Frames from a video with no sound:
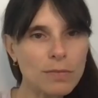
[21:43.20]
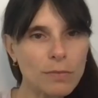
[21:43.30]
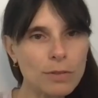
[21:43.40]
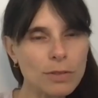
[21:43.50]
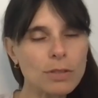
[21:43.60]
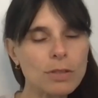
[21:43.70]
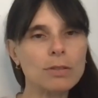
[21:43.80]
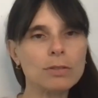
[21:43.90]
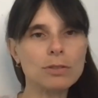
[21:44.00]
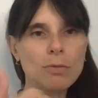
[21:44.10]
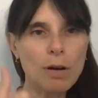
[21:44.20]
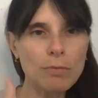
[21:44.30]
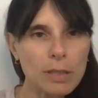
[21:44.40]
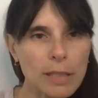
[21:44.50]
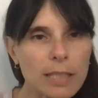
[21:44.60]
full circle to our
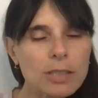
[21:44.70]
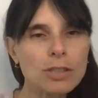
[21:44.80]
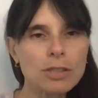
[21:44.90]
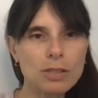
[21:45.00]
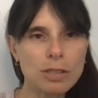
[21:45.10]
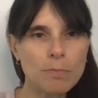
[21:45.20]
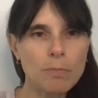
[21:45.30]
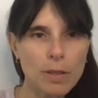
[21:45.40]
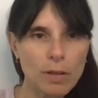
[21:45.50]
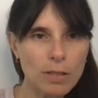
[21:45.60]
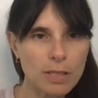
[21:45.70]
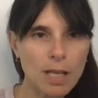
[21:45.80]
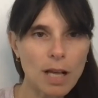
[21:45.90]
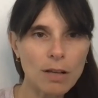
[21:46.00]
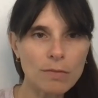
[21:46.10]
relationship with
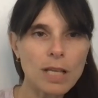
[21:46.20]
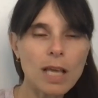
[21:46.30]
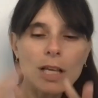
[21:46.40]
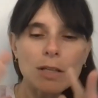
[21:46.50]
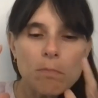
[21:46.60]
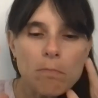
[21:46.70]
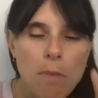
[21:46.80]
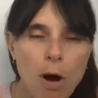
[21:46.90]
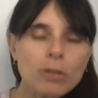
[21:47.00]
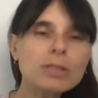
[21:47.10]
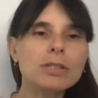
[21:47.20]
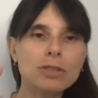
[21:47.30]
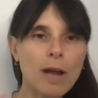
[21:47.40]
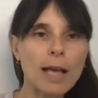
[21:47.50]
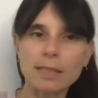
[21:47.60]
ourselves. Most
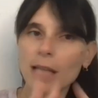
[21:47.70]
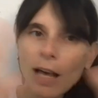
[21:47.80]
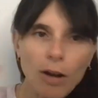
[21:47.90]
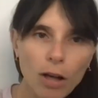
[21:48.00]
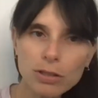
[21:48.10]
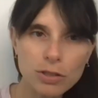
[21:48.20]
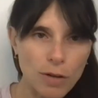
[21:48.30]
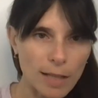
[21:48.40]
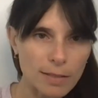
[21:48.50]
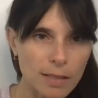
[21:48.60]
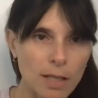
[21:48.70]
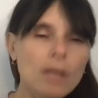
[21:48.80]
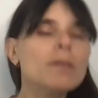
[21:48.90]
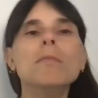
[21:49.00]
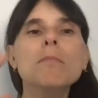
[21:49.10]
stress, not all stress,
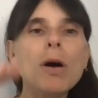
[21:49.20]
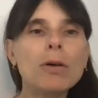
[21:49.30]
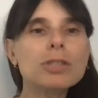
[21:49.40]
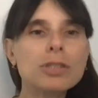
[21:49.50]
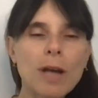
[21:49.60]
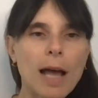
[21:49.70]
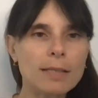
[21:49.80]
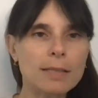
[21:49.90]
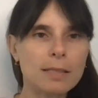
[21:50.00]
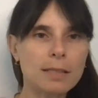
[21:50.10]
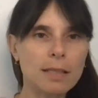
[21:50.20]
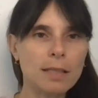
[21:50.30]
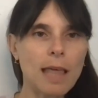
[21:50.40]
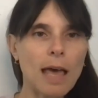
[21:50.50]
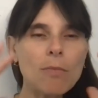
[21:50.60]
most stress
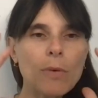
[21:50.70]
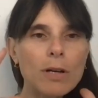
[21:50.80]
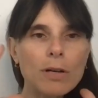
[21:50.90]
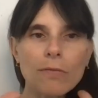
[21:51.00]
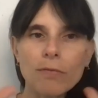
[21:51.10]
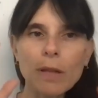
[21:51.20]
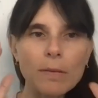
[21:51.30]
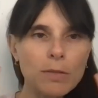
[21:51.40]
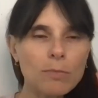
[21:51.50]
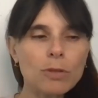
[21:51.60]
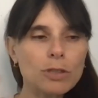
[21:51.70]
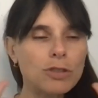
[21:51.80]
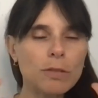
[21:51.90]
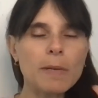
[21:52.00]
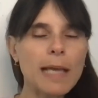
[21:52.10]
that we're
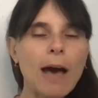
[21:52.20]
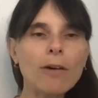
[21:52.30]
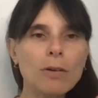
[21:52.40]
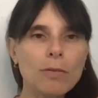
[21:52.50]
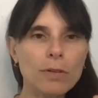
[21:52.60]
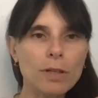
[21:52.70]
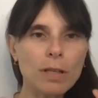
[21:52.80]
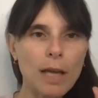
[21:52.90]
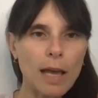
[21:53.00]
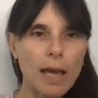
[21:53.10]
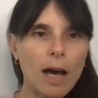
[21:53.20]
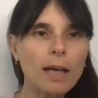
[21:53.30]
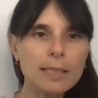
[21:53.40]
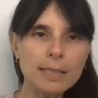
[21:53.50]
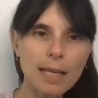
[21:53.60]
tripping out over
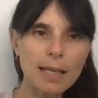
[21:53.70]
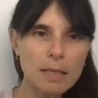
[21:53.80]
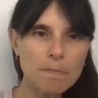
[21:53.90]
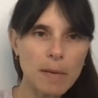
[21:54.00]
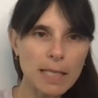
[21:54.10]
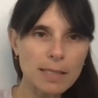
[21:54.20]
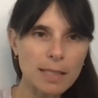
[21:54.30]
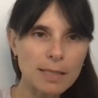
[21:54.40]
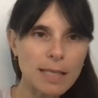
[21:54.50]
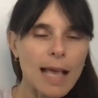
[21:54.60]
on a daily basis